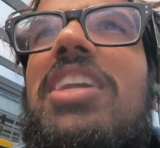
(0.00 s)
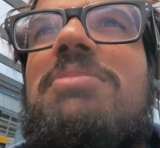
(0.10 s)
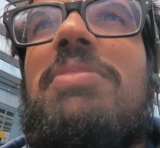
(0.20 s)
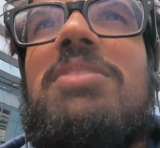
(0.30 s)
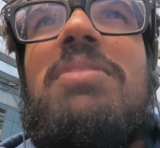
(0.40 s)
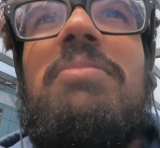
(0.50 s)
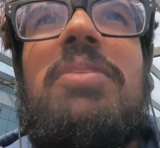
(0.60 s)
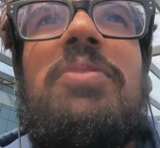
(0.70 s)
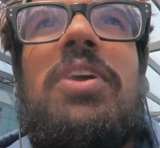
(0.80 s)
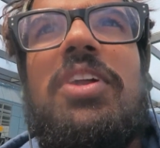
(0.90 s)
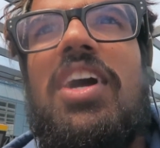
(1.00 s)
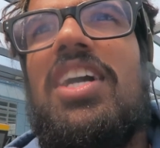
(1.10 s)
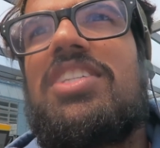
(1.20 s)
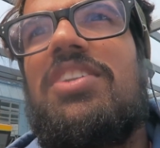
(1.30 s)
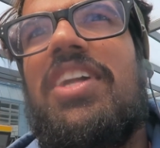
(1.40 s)
cousin picks me up and then we go to
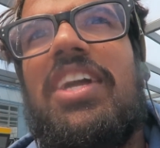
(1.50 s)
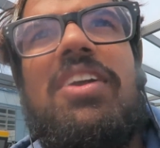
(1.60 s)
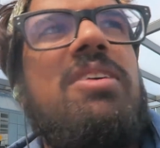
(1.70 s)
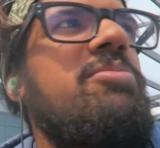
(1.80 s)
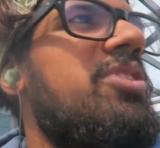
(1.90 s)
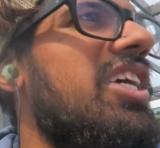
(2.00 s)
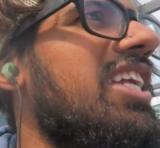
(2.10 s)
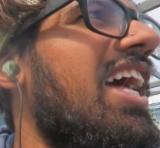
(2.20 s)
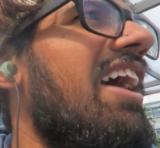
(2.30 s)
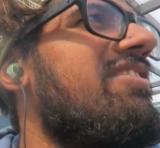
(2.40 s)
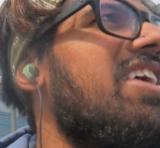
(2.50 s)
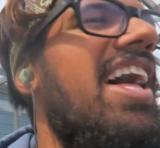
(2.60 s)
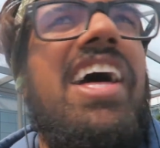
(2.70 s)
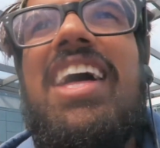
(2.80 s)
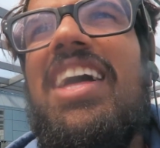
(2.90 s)
Costco and then I grab some chicken and have
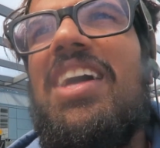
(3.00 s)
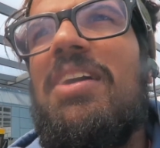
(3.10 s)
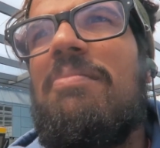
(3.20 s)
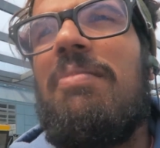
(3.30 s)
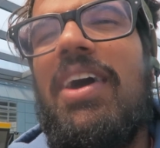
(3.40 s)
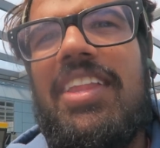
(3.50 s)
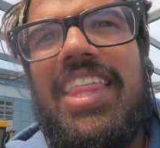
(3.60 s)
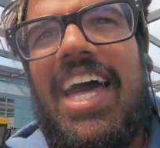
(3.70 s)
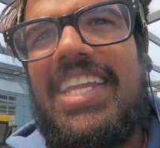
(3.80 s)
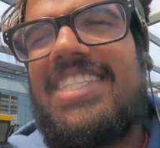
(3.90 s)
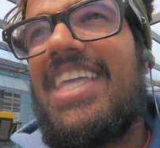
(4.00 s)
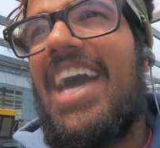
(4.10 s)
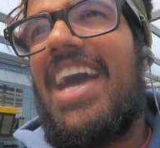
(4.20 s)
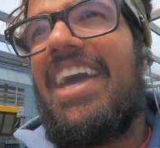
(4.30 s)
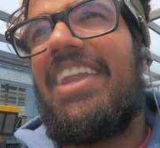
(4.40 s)
that. But that is
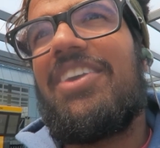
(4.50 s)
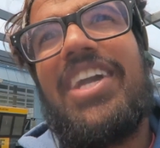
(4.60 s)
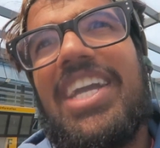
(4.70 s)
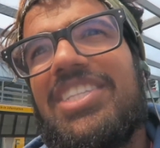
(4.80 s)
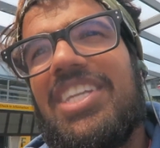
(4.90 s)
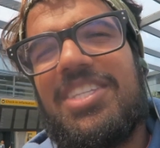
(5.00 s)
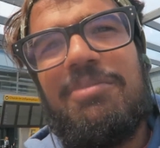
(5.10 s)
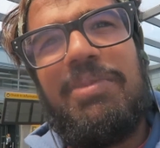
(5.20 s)
that, and I'll catch you guys in a